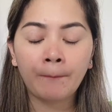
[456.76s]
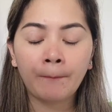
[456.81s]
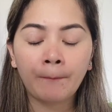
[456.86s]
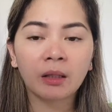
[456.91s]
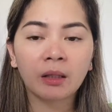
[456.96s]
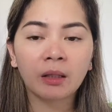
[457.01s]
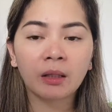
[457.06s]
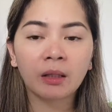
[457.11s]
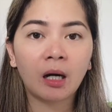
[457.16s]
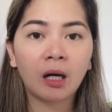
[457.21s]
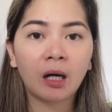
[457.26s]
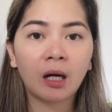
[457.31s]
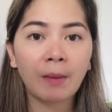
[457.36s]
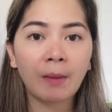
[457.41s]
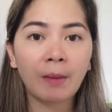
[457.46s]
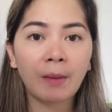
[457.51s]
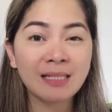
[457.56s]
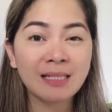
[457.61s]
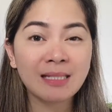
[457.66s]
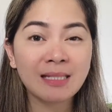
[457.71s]
But
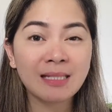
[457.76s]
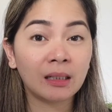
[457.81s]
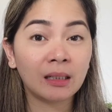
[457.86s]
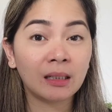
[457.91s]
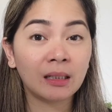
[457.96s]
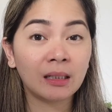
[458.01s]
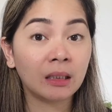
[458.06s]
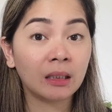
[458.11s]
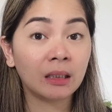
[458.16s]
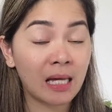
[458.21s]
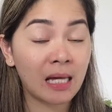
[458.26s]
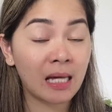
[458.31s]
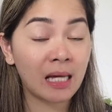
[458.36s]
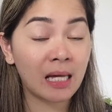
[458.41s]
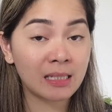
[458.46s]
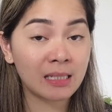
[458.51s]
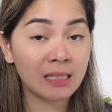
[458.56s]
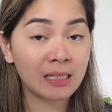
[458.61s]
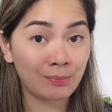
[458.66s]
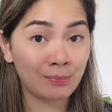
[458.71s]
I must say that it
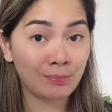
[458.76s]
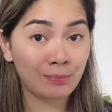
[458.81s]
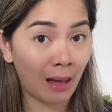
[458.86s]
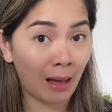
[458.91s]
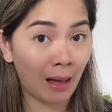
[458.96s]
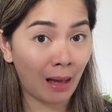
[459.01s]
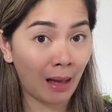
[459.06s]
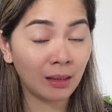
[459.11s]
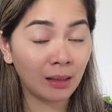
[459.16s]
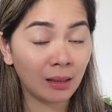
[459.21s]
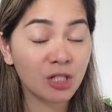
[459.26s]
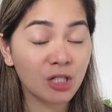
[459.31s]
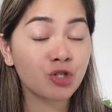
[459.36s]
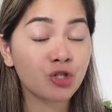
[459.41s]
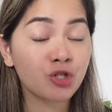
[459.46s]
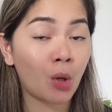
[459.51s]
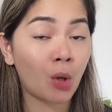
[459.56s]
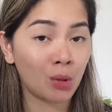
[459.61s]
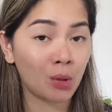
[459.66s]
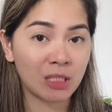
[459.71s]
has smell, a
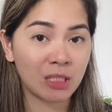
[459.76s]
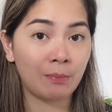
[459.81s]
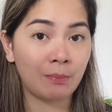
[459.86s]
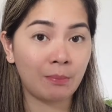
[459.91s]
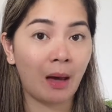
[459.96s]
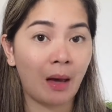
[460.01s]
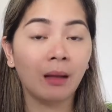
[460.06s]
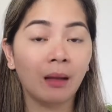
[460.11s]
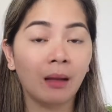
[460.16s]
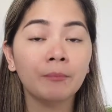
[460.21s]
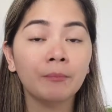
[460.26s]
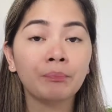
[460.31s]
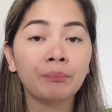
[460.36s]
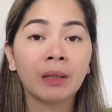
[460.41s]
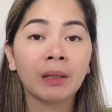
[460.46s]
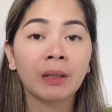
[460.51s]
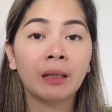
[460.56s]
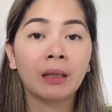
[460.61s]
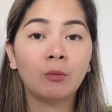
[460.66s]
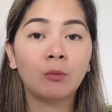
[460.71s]
strong smell,
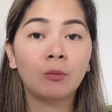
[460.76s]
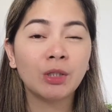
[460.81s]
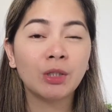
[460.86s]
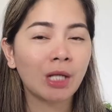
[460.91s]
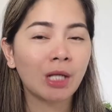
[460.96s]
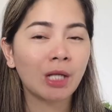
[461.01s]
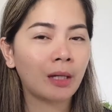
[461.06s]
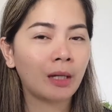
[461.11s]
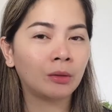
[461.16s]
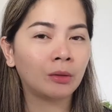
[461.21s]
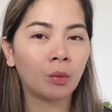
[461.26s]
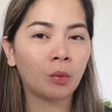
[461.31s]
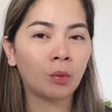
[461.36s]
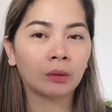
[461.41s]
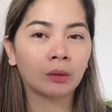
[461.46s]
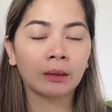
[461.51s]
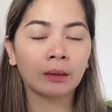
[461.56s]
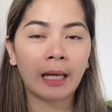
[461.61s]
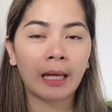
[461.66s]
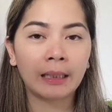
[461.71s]
which I
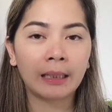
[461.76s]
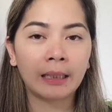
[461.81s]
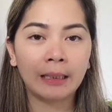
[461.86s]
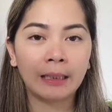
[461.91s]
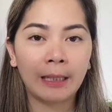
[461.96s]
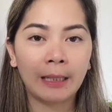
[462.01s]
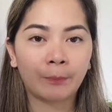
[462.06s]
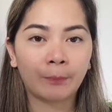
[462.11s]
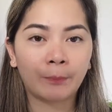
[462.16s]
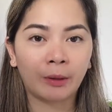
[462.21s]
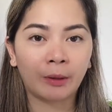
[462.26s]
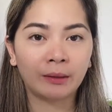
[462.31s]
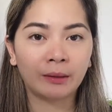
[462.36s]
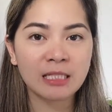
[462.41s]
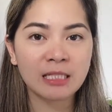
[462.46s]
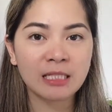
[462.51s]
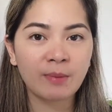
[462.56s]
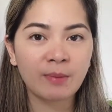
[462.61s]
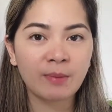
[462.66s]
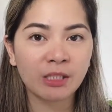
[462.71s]
don't like in a
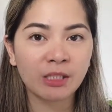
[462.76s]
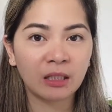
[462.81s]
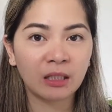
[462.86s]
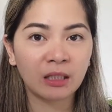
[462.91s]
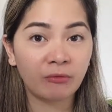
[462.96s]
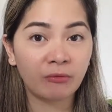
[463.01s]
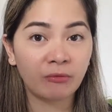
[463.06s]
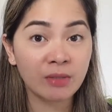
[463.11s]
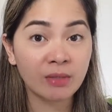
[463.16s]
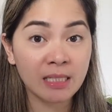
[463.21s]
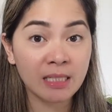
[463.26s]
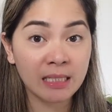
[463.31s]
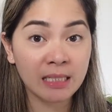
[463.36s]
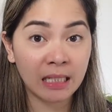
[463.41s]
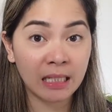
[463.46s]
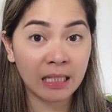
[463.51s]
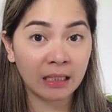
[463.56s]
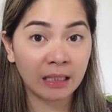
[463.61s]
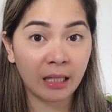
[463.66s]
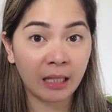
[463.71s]
product, especially if it's a
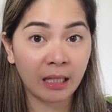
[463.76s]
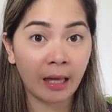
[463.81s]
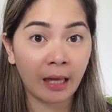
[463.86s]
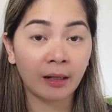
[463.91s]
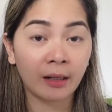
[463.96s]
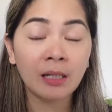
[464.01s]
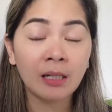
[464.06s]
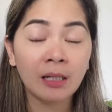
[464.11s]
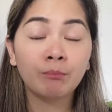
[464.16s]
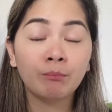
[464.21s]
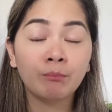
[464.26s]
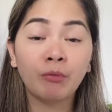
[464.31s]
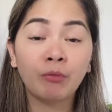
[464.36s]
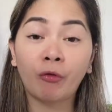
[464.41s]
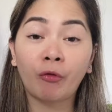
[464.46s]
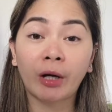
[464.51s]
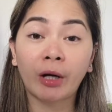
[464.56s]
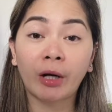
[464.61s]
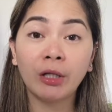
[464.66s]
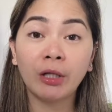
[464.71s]
skincare.
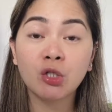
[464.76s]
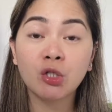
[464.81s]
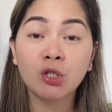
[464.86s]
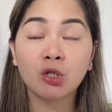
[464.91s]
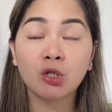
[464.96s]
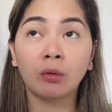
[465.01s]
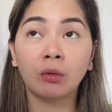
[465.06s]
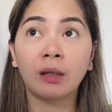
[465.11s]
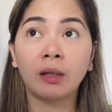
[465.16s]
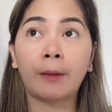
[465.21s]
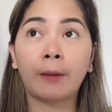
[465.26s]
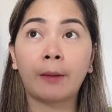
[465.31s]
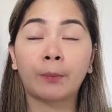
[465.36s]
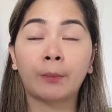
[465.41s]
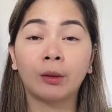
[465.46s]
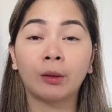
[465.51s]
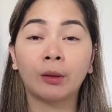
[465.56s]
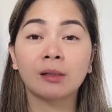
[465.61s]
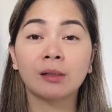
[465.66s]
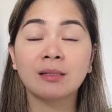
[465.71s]
Before, I used to
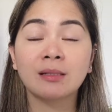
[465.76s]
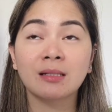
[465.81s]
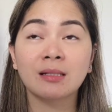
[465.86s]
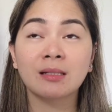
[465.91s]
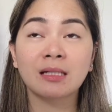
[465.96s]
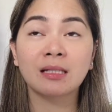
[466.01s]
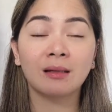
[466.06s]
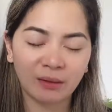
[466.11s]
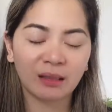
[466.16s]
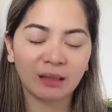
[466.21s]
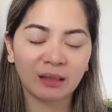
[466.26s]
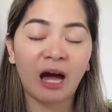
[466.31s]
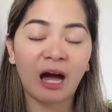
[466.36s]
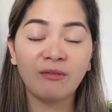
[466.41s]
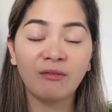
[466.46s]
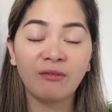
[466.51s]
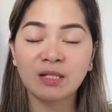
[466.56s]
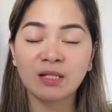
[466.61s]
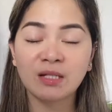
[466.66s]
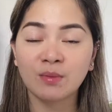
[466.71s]
like products that
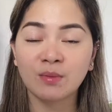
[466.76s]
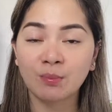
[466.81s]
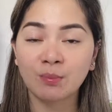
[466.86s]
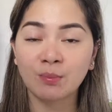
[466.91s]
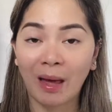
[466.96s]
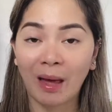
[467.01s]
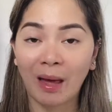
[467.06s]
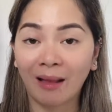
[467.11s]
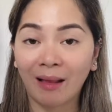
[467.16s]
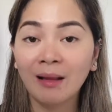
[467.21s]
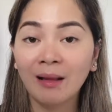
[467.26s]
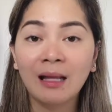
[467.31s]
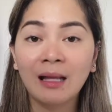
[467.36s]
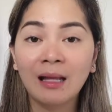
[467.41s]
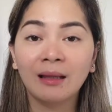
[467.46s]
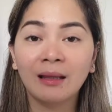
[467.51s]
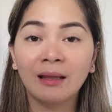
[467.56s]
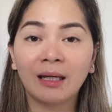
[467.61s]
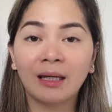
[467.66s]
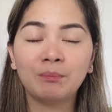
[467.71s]
have some smell.
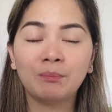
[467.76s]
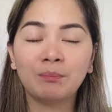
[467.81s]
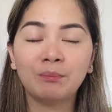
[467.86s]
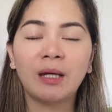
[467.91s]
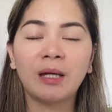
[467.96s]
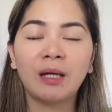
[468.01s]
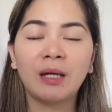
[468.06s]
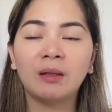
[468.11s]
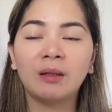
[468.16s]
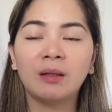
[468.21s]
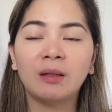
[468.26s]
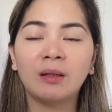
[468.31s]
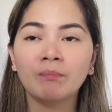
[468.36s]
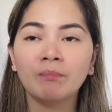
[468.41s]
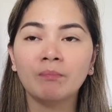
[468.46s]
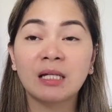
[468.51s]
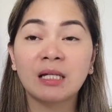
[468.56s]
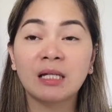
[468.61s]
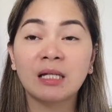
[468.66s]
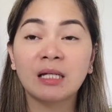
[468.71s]
Like it make
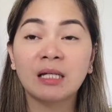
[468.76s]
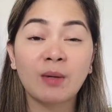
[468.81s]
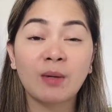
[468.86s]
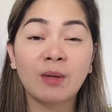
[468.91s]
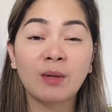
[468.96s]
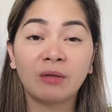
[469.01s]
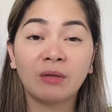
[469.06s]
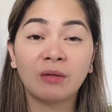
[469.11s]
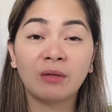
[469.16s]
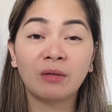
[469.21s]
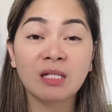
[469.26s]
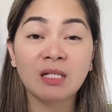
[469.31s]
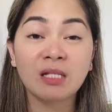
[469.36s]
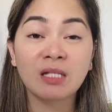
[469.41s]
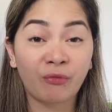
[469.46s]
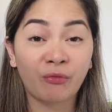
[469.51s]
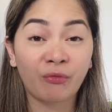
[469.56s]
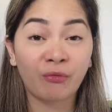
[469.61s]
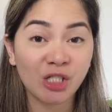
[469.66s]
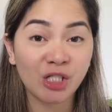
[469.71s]
me, like especially if
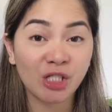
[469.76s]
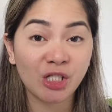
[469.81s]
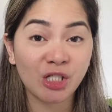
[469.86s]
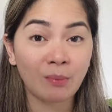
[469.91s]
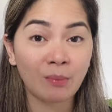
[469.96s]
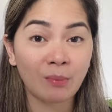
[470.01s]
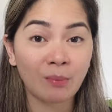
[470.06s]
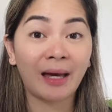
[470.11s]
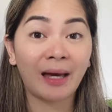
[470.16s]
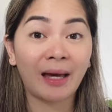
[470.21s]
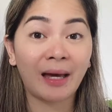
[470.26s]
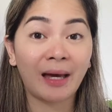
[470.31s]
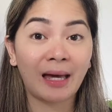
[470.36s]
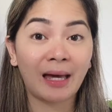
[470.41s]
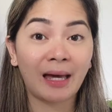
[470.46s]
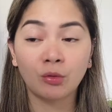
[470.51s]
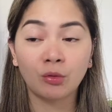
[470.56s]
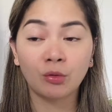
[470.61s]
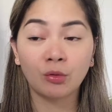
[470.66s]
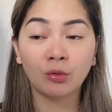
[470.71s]
it's a fresh smell, I
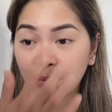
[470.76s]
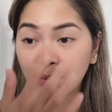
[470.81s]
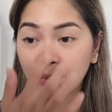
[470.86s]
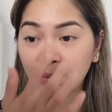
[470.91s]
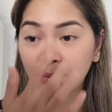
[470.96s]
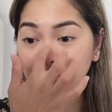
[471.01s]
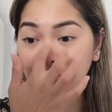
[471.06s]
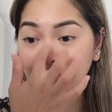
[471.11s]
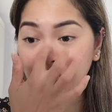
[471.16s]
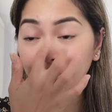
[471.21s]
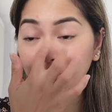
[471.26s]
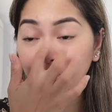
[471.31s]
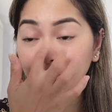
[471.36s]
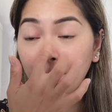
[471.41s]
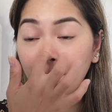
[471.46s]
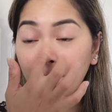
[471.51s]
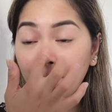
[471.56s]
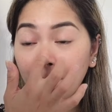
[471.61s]
like those things.